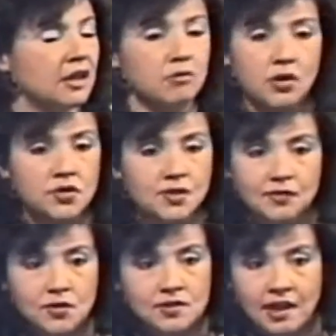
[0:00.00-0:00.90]
in most
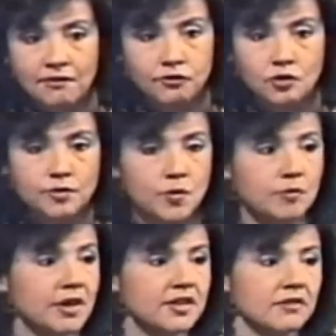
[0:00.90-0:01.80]
of those life forms we
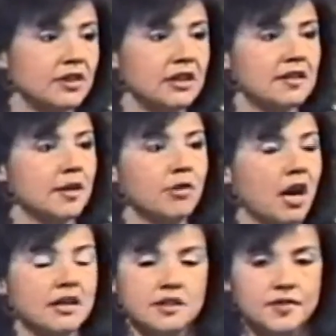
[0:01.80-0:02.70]
must have needed some
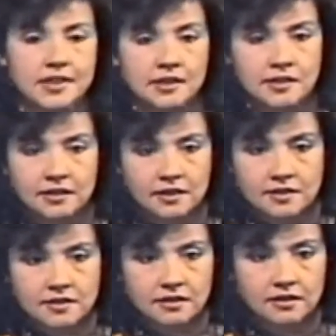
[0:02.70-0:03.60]
kind of
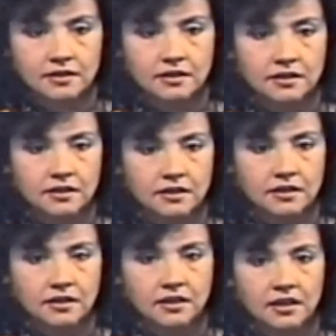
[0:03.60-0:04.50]
sustenance.
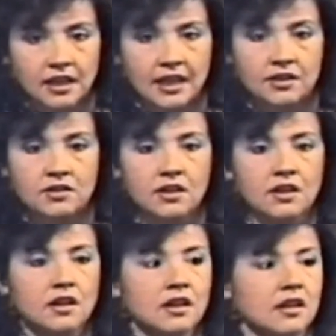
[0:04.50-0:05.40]
And
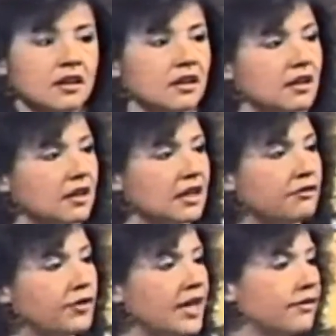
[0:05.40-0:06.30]

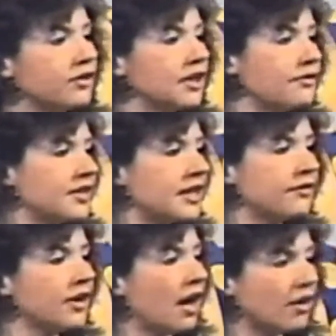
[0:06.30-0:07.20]
if we have lived
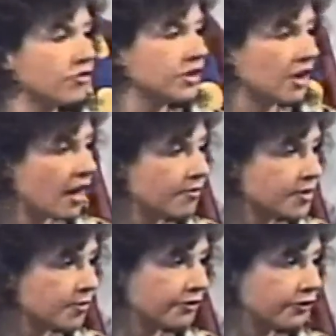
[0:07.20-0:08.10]
even 100
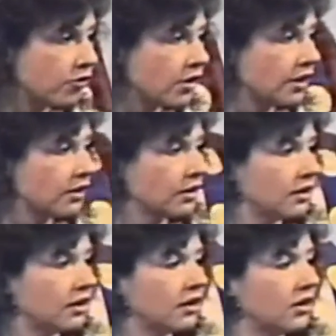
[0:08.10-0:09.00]
times before,
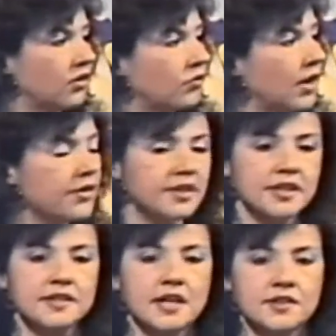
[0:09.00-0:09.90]
where is
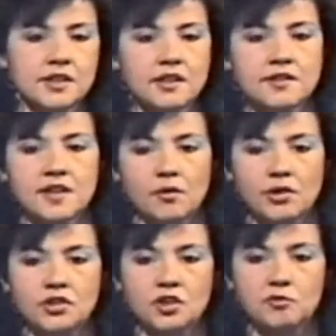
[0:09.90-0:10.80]
the sustenance that
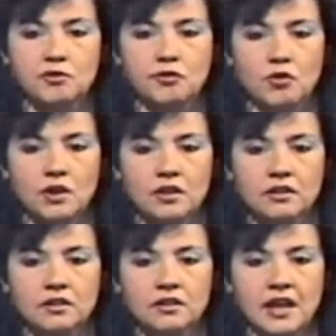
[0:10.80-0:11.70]
we took before?
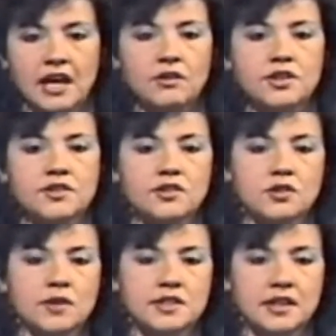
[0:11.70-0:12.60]
How does it
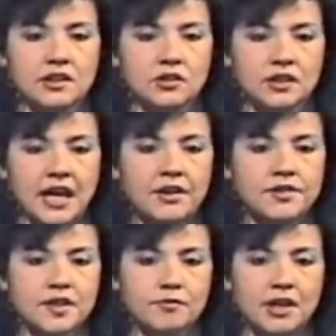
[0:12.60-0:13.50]
do us any good? How
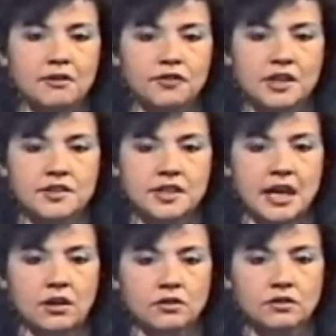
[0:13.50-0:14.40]
does it benefit us
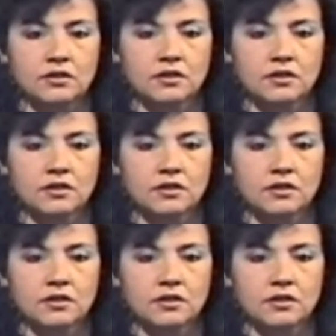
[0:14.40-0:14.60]
now?